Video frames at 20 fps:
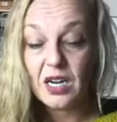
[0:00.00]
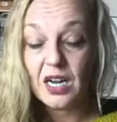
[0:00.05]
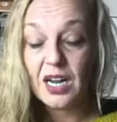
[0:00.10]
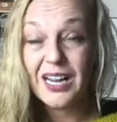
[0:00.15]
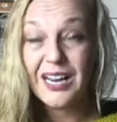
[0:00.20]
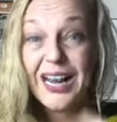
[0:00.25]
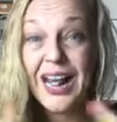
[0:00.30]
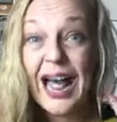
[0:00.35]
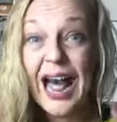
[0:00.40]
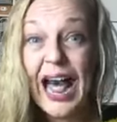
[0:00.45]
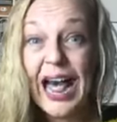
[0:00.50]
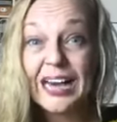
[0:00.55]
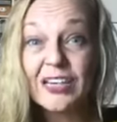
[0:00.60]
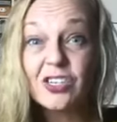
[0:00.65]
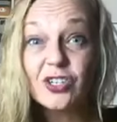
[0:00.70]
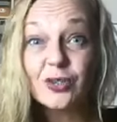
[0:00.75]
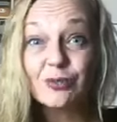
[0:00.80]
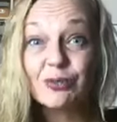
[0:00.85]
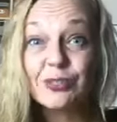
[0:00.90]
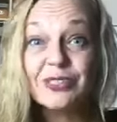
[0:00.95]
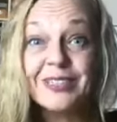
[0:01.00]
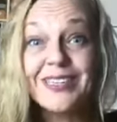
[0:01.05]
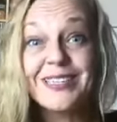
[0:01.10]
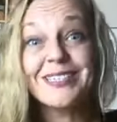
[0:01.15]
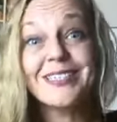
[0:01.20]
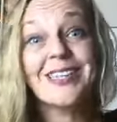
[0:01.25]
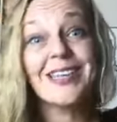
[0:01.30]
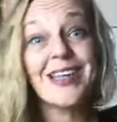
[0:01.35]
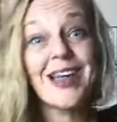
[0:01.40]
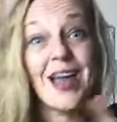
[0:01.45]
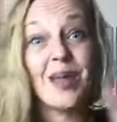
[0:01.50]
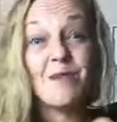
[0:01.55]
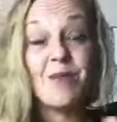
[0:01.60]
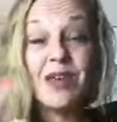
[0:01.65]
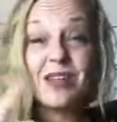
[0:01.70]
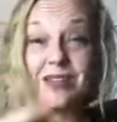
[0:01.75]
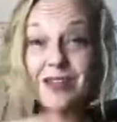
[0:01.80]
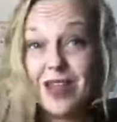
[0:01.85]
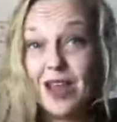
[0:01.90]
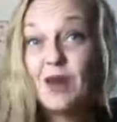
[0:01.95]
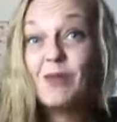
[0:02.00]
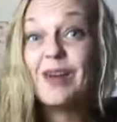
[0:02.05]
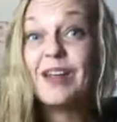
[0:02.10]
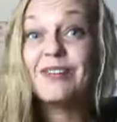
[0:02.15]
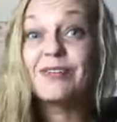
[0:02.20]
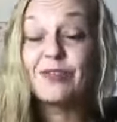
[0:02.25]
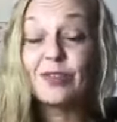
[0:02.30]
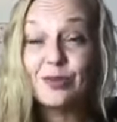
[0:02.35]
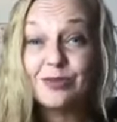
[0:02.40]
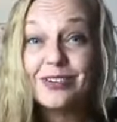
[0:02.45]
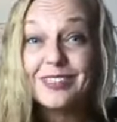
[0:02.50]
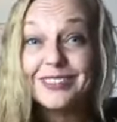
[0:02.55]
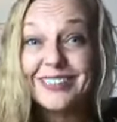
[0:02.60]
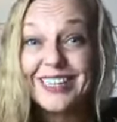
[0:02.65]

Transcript: And I just realized that I bet now my phone will